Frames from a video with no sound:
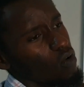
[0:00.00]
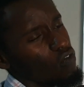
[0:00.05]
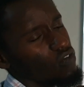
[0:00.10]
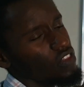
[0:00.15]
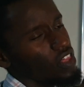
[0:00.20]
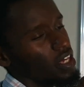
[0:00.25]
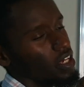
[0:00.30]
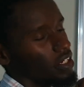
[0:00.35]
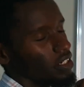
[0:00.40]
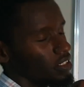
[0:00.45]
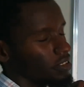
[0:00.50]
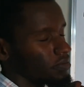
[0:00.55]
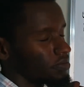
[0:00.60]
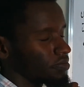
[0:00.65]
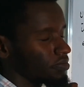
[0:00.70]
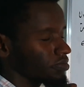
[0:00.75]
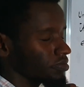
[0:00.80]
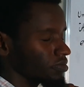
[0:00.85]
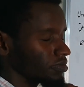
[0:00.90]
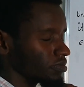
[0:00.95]
of the
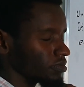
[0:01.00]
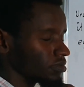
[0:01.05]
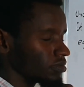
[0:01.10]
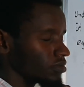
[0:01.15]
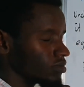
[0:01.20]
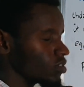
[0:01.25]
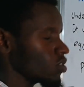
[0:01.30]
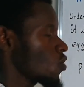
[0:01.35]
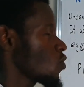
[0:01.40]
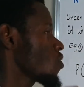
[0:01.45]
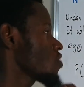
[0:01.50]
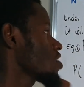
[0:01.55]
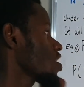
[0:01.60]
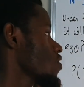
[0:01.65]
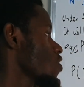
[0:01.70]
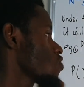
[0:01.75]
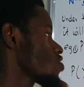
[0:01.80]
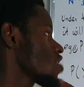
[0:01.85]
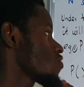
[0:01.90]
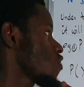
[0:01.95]

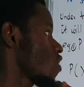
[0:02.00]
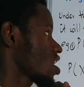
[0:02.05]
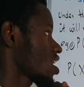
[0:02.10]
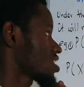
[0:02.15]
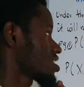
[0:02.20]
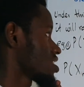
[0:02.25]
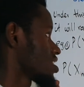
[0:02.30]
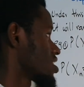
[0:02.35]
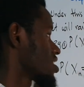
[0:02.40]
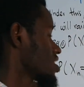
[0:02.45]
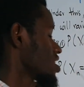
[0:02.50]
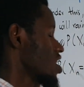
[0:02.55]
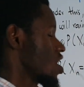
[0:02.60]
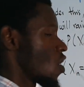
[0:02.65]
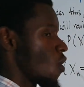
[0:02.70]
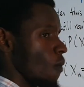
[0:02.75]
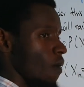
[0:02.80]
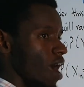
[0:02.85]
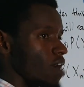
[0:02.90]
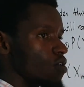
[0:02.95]
weather forecasting. We
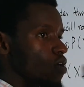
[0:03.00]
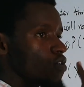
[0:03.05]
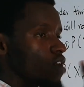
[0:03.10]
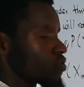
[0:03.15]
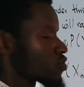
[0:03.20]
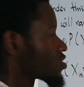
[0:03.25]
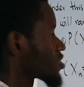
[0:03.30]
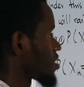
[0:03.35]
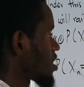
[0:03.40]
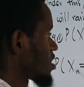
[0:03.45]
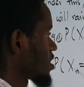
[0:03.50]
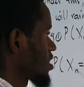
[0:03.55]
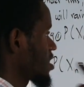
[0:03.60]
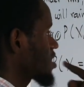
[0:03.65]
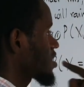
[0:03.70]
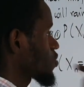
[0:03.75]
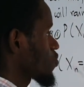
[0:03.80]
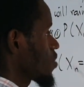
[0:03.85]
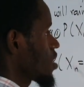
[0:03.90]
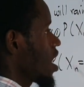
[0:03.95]
had only 2 states.
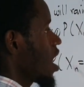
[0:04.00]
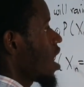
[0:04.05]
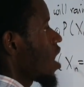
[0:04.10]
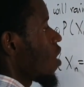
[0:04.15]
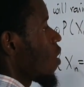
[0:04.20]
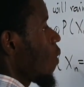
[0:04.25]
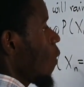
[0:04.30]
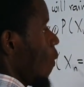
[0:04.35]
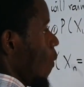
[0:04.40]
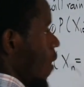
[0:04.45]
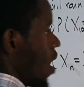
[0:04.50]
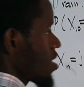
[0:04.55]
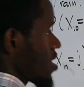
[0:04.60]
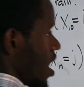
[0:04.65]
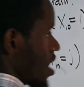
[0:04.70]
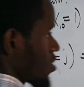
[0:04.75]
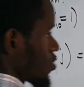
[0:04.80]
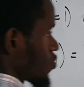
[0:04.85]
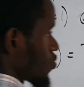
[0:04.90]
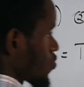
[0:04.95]
States were 1
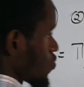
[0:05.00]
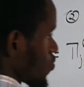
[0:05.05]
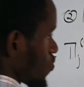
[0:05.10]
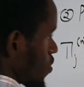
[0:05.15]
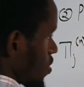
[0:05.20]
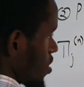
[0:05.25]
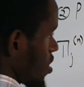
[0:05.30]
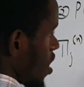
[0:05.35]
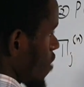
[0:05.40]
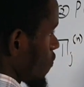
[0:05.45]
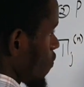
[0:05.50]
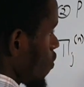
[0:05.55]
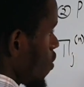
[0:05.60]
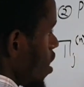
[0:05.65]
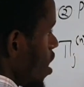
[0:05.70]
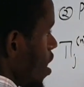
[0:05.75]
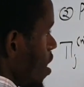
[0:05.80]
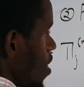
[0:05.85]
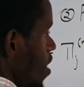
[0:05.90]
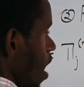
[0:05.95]
and 2.
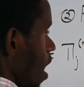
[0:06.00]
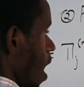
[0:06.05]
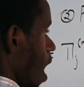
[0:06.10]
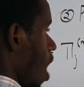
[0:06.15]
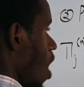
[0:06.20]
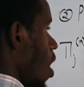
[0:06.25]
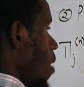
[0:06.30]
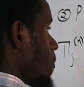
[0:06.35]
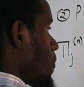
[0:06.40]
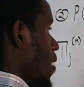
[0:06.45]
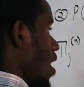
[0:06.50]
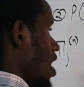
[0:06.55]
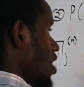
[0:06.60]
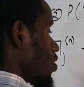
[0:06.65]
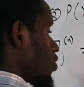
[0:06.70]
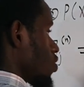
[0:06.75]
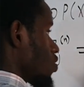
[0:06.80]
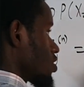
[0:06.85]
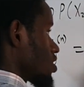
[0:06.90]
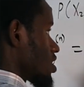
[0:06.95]
Therefore, our
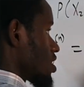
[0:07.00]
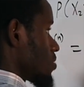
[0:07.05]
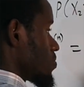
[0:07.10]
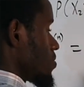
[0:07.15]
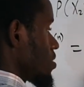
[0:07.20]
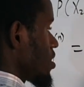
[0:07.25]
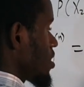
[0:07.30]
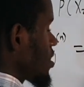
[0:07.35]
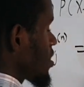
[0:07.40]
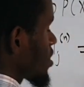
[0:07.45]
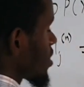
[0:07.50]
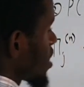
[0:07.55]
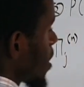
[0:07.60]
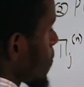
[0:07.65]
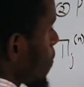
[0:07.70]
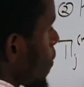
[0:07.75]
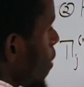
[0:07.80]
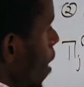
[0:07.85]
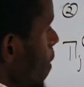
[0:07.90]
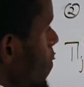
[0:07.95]
pi naught means
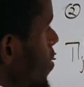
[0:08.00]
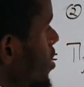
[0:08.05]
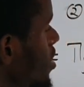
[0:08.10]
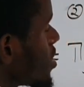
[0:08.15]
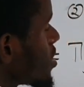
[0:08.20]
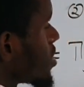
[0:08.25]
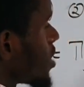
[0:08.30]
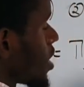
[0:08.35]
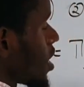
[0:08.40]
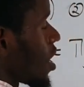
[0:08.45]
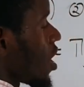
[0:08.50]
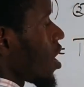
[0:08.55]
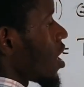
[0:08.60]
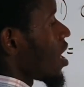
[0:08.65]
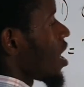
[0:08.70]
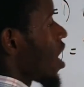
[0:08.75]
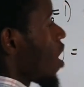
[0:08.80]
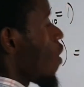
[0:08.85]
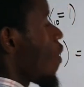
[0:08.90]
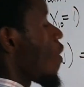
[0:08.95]
the probability,
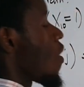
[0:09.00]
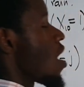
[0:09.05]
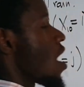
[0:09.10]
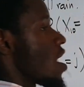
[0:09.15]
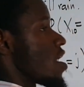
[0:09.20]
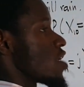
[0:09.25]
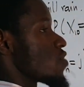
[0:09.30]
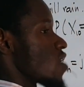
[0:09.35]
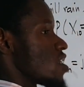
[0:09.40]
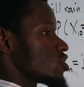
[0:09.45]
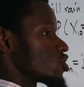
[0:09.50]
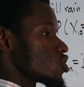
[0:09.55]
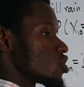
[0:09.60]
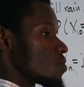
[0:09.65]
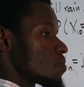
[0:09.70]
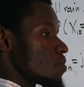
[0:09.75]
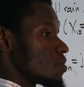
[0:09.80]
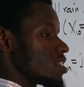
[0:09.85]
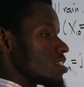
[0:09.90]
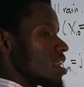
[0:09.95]
the
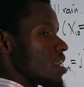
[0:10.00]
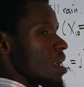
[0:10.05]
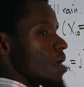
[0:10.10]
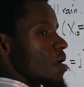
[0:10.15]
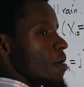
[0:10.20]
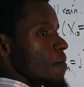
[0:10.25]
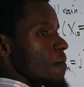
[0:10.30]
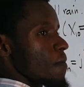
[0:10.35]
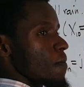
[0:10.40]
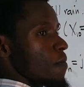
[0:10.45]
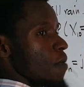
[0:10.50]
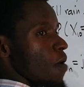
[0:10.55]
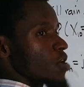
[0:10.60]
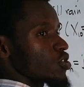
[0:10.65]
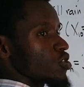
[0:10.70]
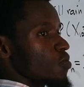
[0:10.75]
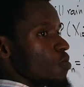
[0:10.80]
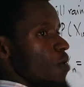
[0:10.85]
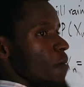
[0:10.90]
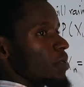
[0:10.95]
transitional
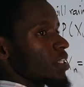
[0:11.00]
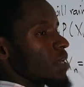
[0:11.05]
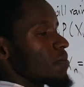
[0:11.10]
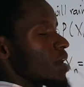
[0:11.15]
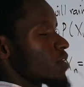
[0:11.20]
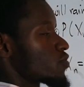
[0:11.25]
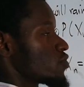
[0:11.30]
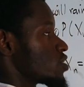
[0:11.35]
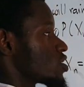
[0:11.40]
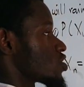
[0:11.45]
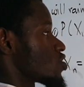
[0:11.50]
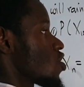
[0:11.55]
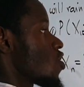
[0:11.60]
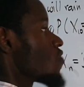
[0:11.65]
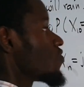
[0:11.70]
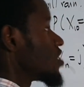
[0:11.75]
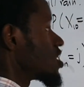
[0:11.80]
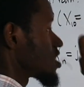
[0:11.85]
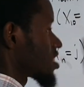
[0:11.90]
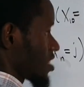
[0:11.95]
probability matrix
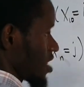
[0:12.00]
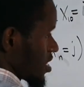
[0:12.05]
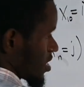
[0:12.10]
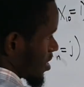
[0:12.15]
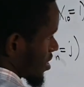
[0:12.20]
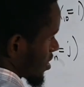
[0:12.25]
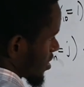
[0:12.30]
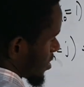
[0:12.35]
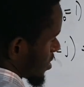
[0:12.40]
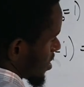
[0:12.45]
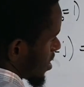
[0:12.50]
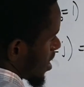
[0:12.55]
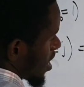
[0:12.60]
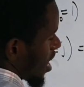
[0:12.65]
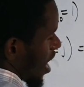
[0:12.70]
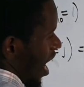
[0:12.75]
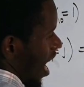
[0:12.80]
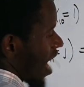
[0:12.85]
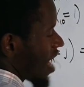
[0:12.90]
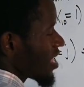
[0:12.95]
of the states,
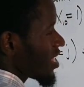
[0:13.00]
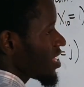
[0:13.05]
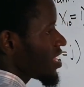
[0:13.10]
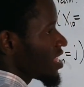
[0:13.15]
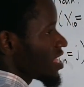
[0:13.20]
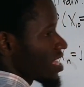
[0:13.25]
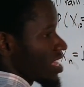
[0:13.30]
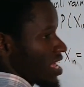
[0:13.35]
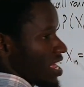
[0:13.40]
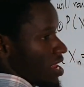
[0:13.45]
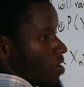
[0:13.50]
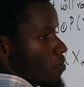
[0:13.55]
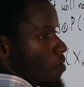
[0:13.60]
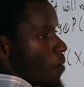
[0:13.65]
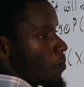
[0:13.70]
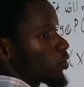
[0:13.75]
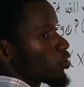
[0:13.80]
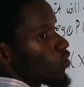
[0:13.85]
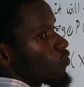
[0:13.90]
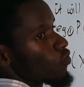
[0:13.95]
i.e.,
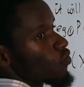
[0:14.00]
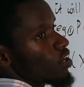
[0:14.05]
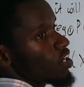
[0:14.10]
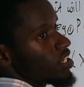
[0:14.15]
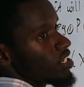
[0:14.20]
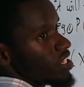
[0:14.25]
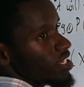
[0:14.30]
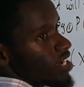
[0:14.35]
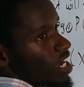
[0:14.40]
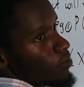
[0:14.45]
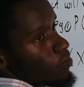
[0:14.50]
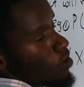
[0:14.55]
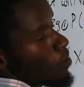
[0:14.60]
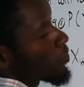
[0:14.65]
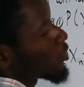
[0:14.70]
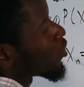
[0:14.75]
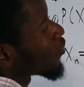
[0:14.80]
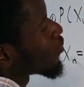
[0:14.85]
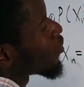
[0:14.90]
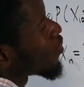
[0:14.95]
probability of raining and
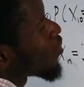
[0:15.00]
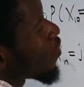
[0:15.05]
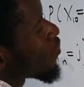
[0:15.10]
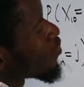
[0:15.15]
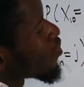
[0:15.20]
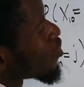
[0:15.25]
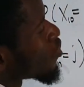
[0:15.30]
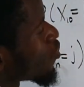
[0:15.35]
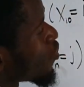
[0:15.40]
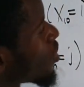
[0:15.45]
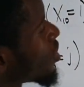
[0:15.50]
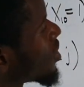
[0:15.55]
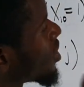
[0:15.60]
probability of not